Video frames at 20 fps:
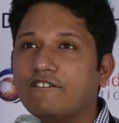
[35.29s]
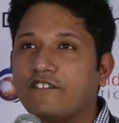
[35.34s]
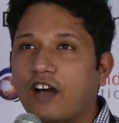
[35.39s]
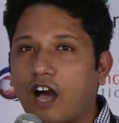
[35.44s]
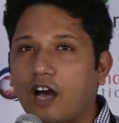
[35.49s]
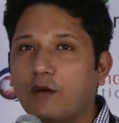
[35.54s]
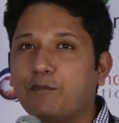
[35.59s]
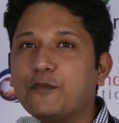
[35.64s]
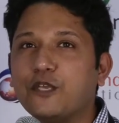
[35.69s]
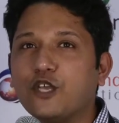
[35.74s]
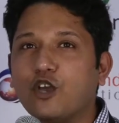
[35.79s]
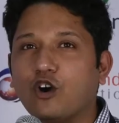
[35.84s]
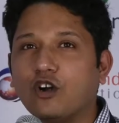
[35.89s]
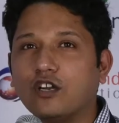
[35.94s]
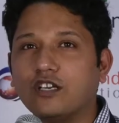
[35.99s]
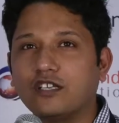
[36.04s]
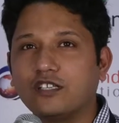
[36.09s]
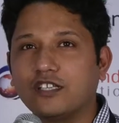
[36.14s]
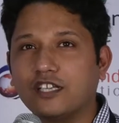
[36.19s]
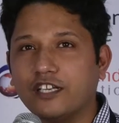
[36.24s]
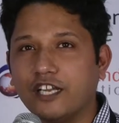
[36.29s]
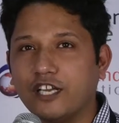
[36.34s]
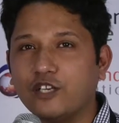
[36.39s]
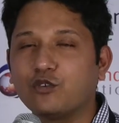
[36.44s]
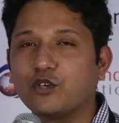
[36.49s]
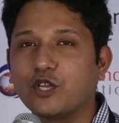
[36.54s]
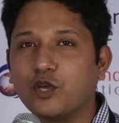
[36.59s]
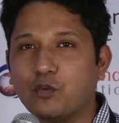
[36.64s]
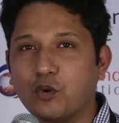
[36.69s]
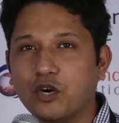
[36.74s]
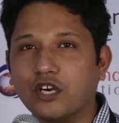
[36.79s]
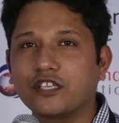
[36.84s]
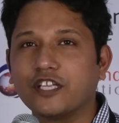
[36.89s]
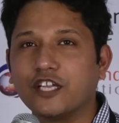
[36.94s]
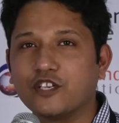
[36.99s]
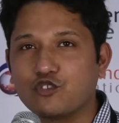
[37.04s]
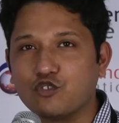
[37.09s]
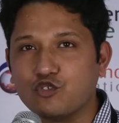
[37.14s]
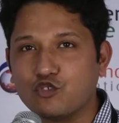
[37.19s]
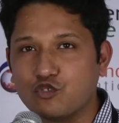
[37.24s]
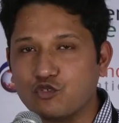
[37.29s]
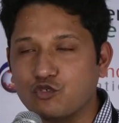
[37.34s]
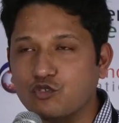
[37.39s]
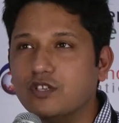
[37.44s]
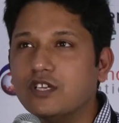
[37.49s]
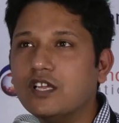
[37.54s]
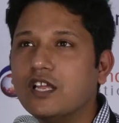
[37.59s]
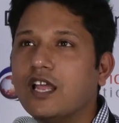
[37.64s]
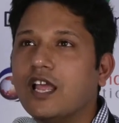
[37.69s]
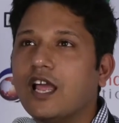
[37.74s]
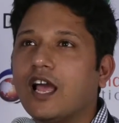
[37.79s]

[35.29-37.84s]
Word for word: far beyond the day-to-day work that you do.